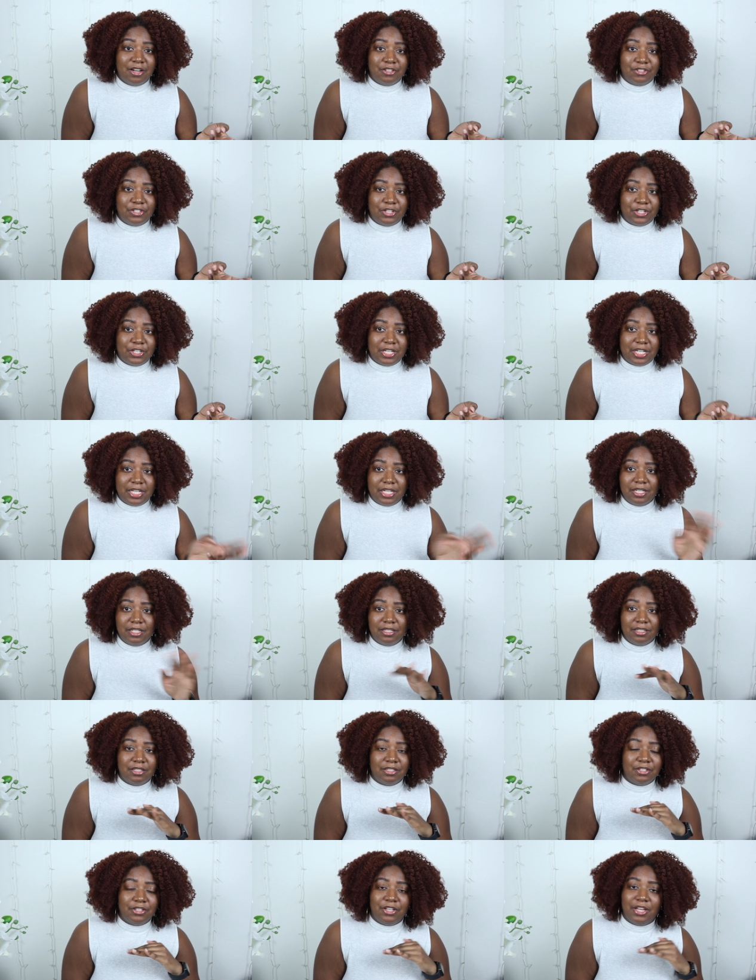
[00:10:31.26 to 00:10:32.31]
is dirty,
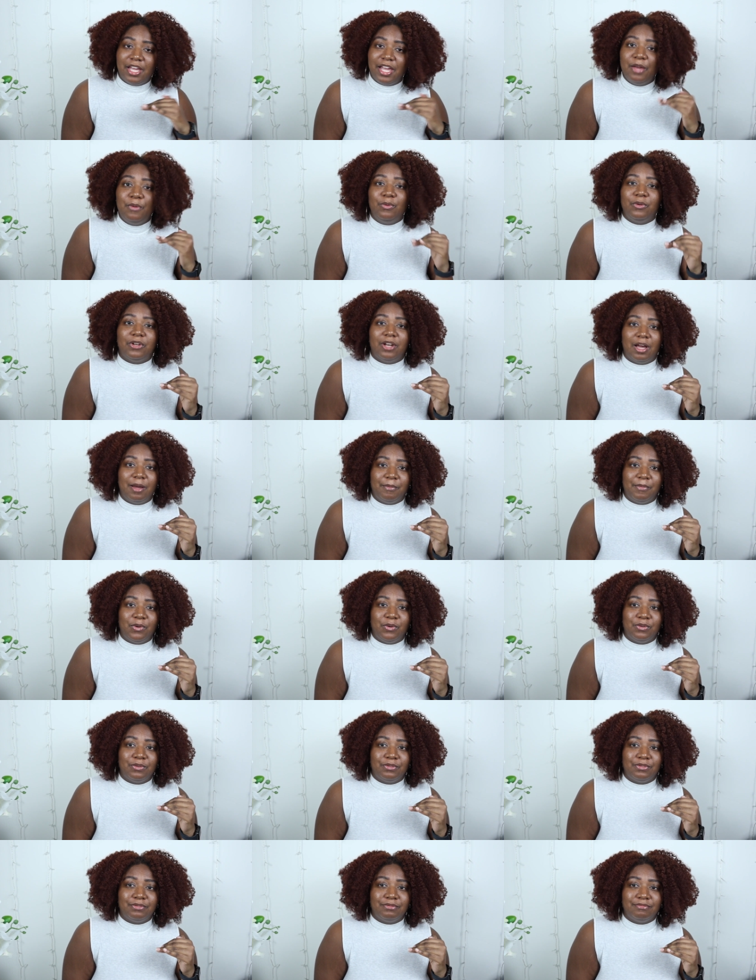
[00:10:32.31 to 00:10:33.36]
it will not
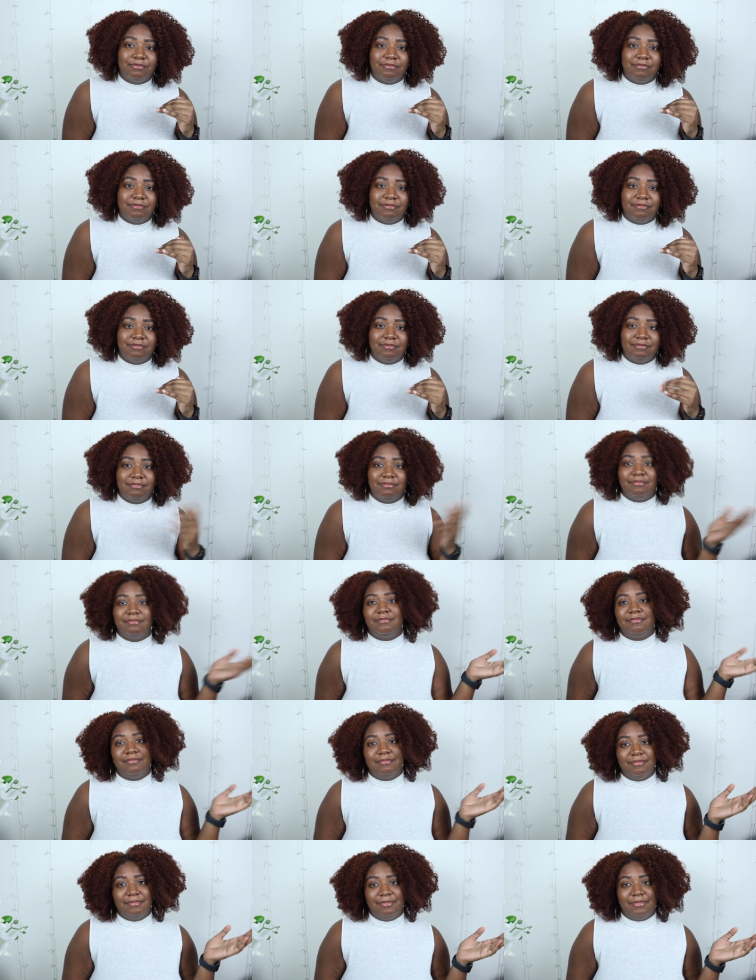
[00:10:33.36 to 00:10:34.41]
move.
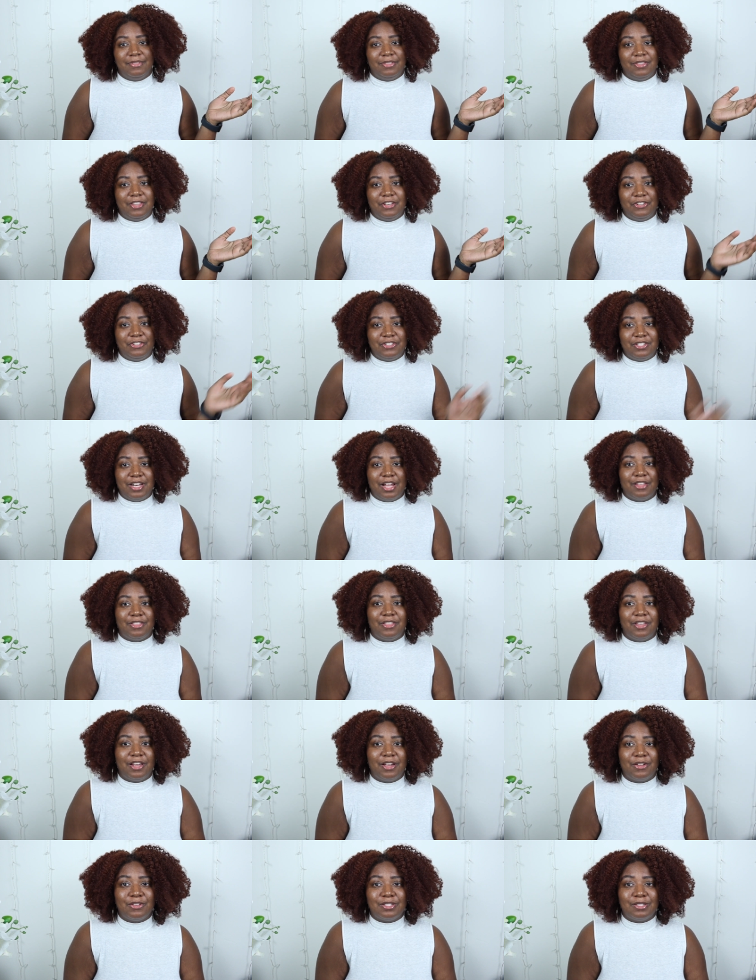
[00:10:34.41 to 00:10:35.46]
There's
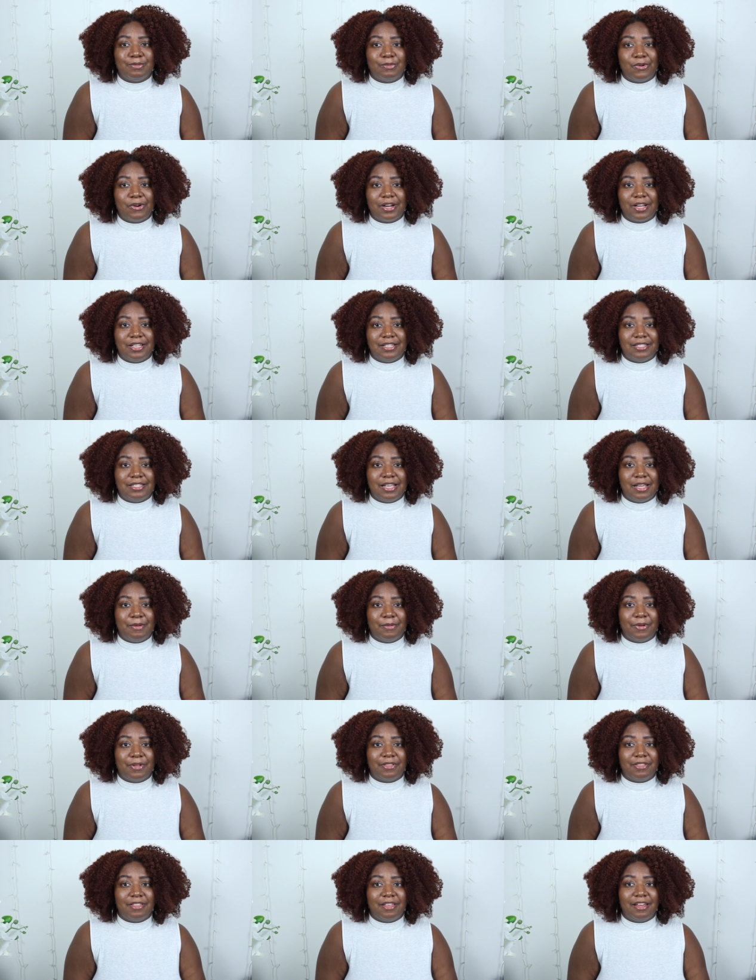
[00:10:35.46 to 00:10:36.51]
nothing else more I can say
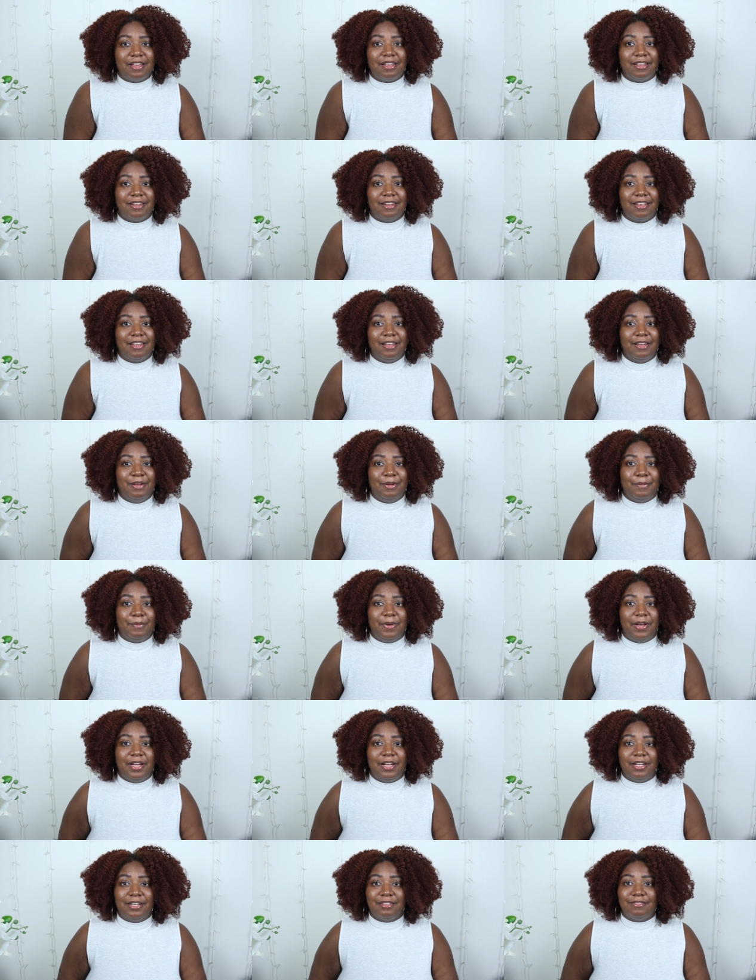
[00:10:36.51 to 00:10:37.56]
about that.
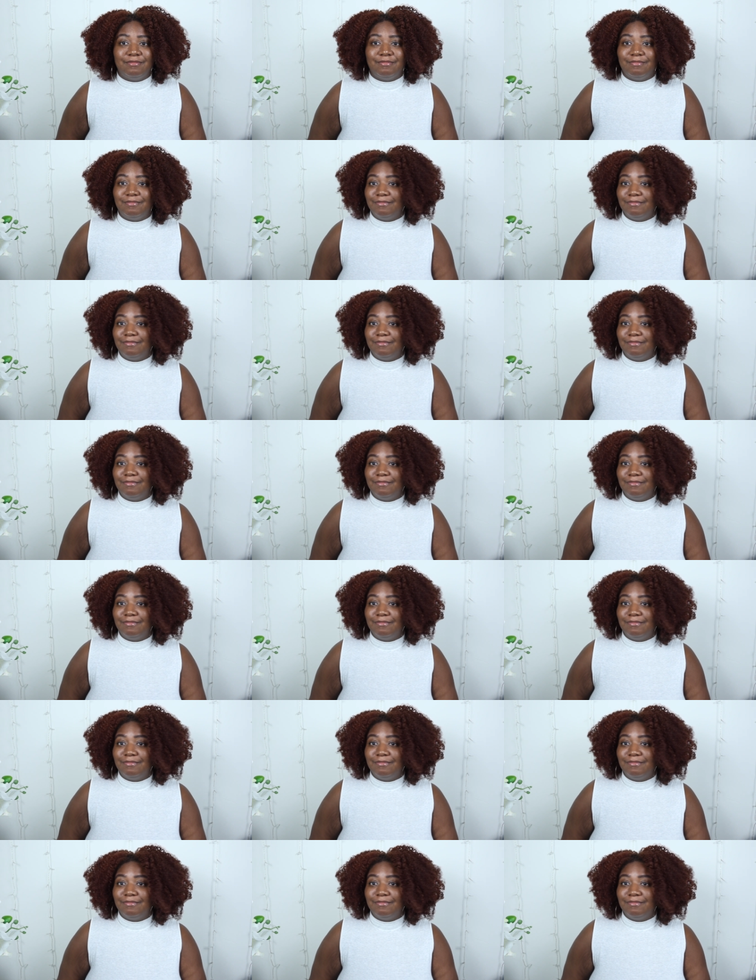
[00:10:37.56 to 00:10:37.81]
But